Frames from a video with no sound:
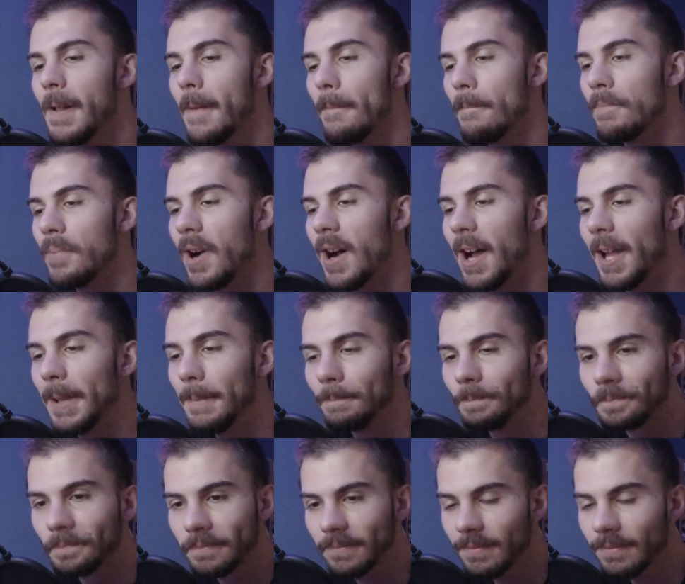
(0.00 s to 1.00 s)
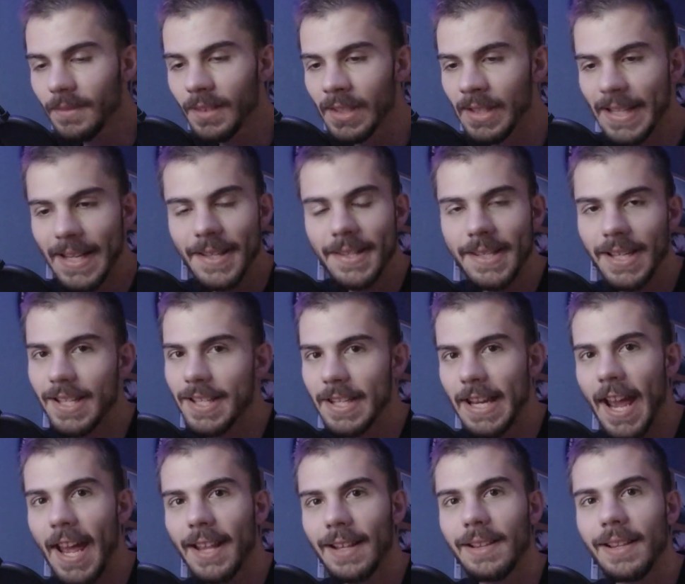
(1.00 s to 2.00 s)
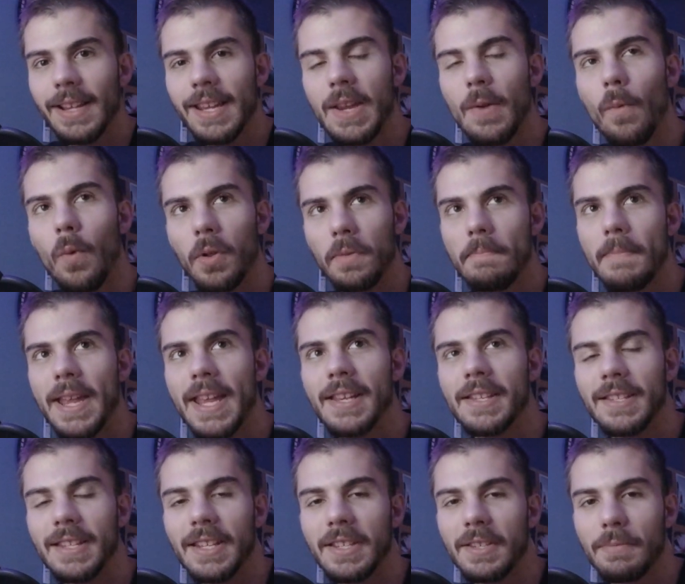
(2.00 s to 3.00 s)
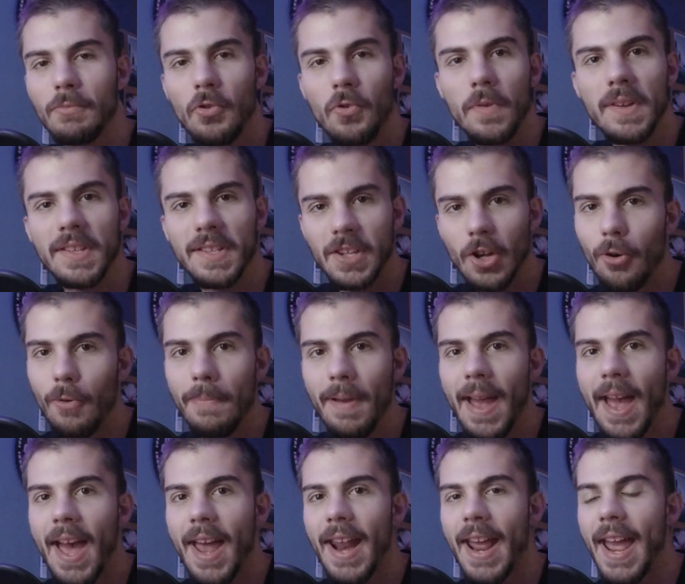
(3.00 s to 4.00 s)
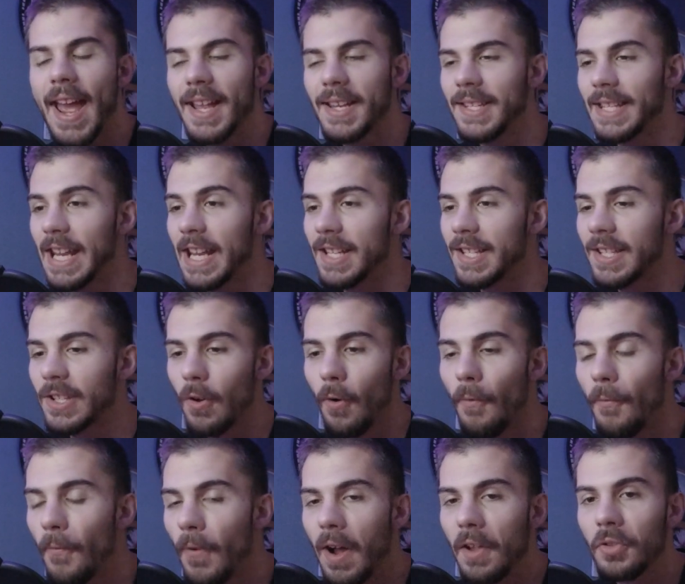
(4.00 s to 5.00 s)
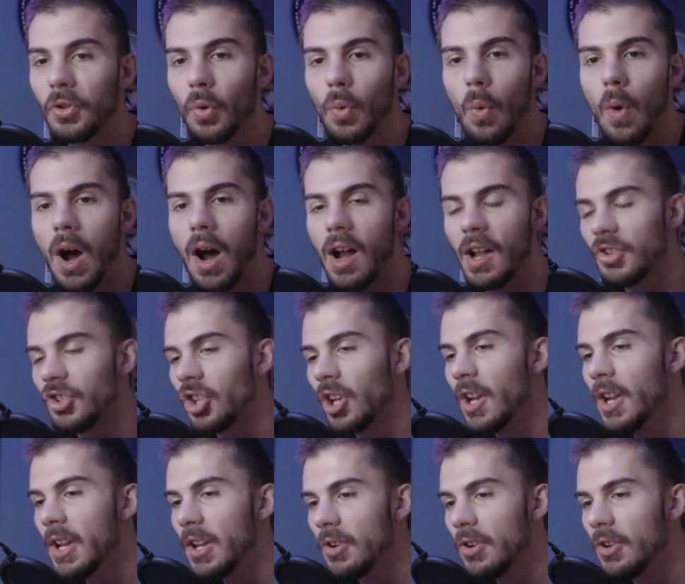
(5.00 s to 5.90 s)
but that's exactly what makes this movie so badass and so fun to watch.